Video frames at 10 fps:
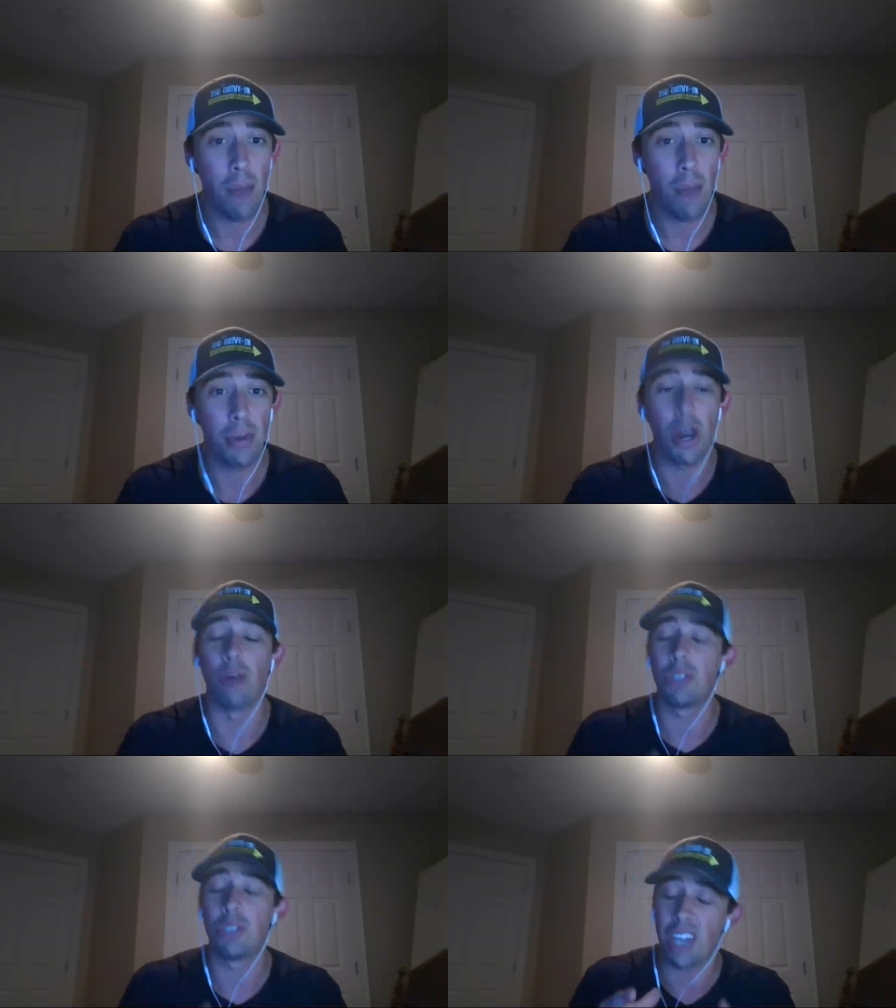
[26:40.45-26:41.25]
But no,
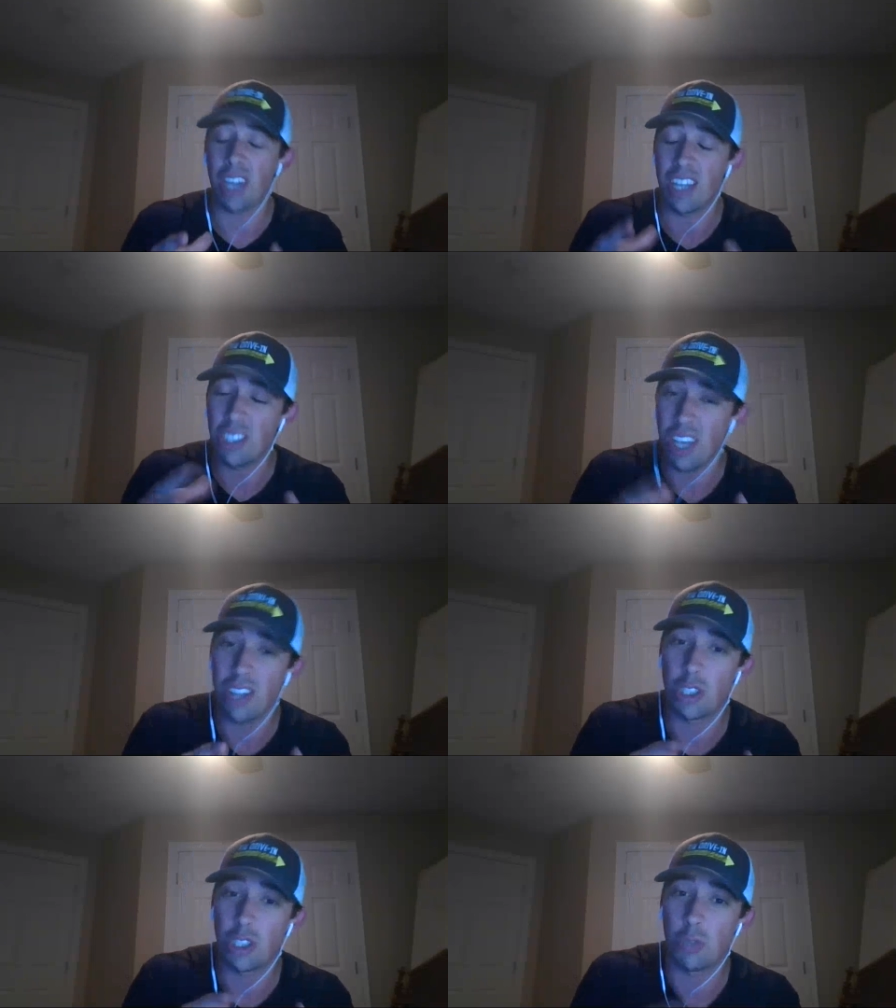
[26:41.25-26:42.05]
it's like it just hit a
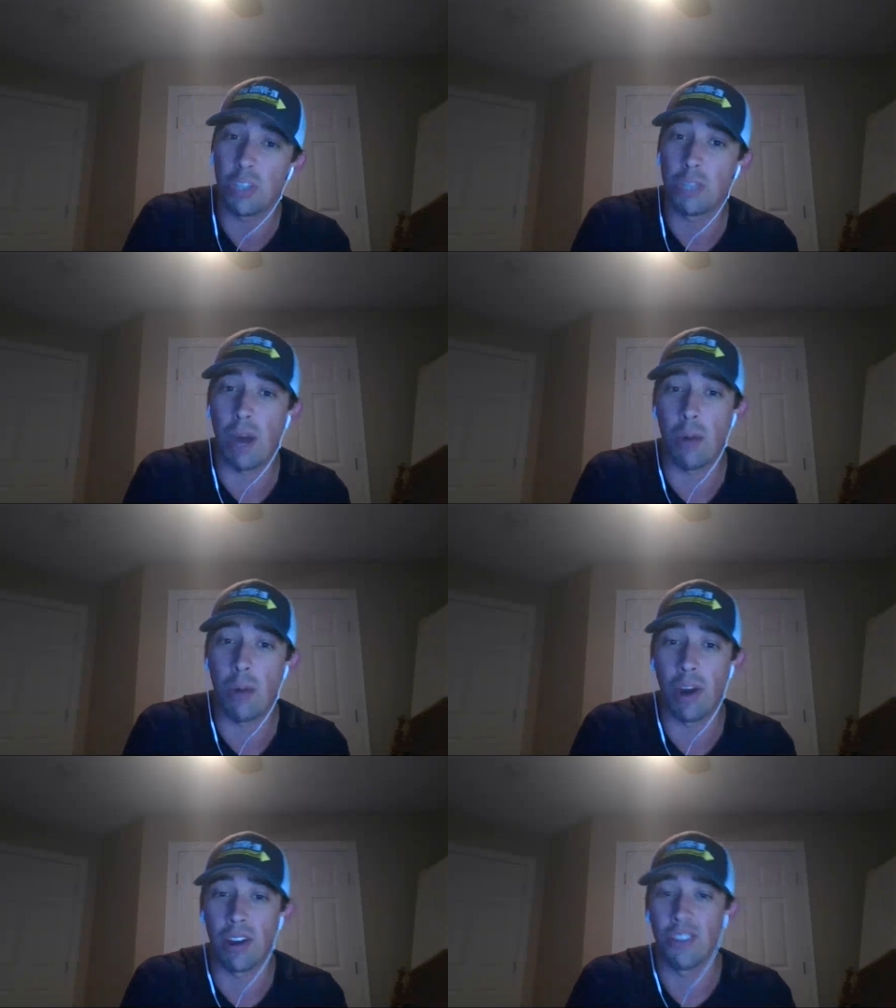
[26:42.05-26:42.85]
sweet spot
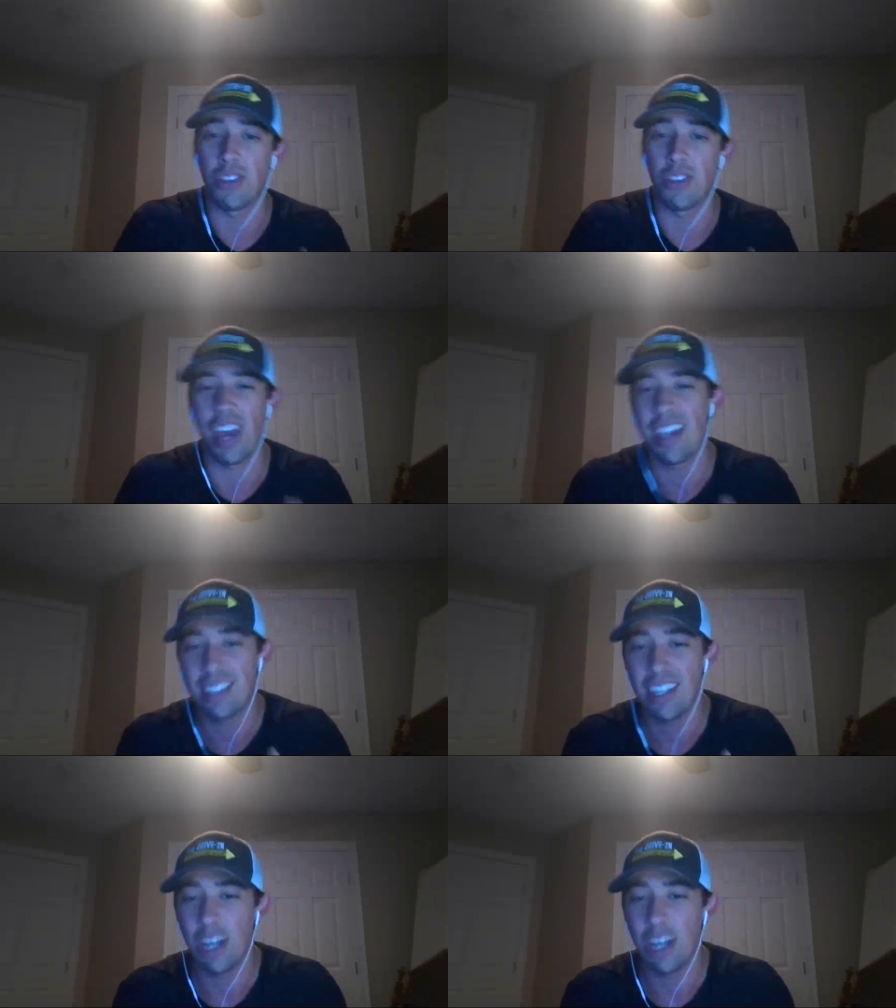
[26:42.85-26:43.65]
where this
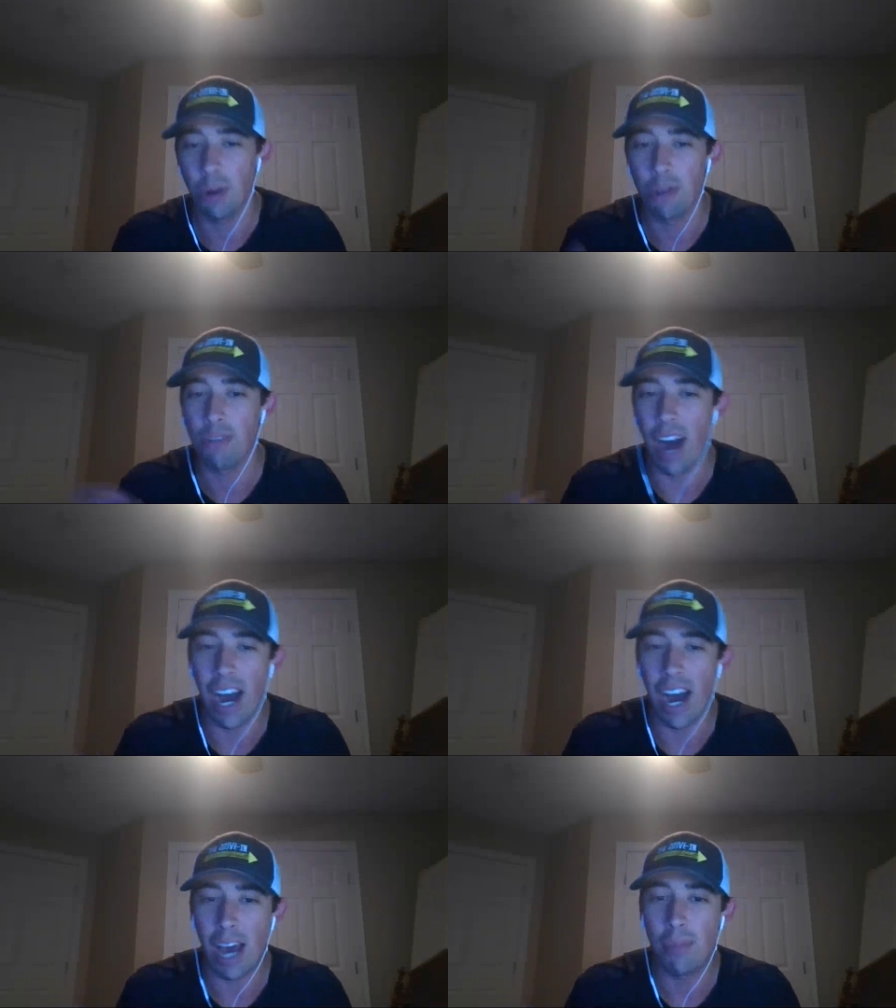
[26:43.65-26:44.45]
anti-hero
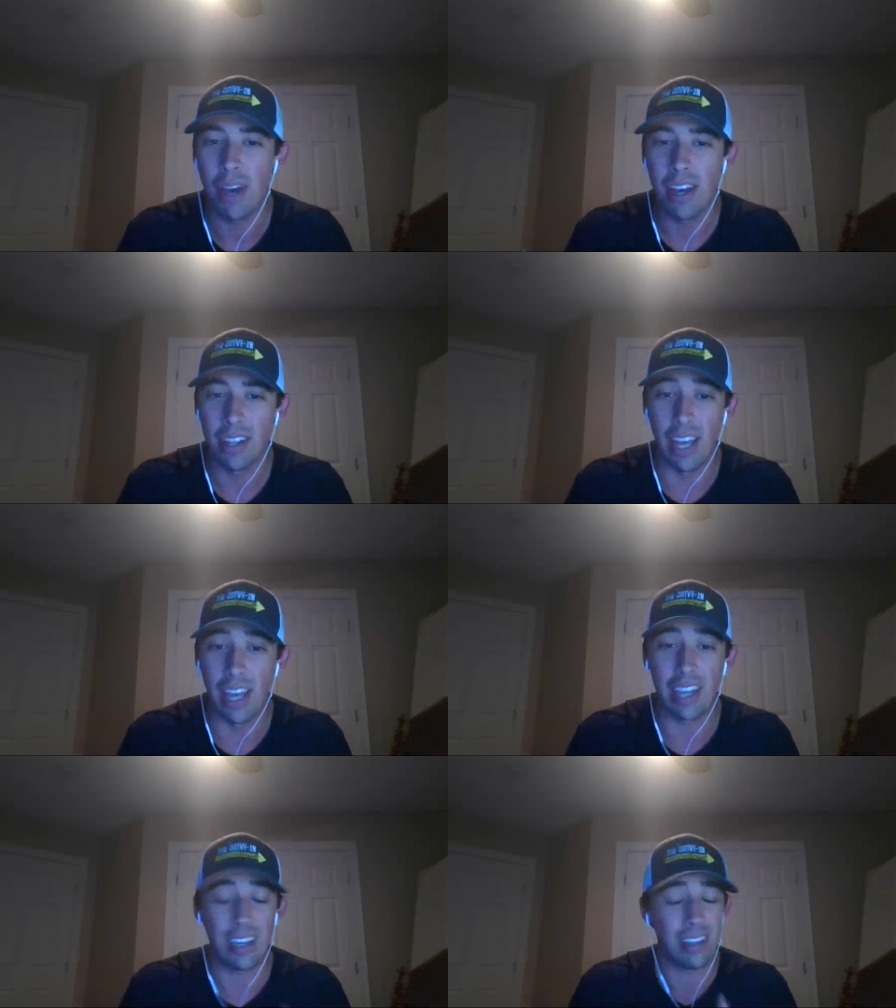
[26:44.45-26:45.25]
vibe, like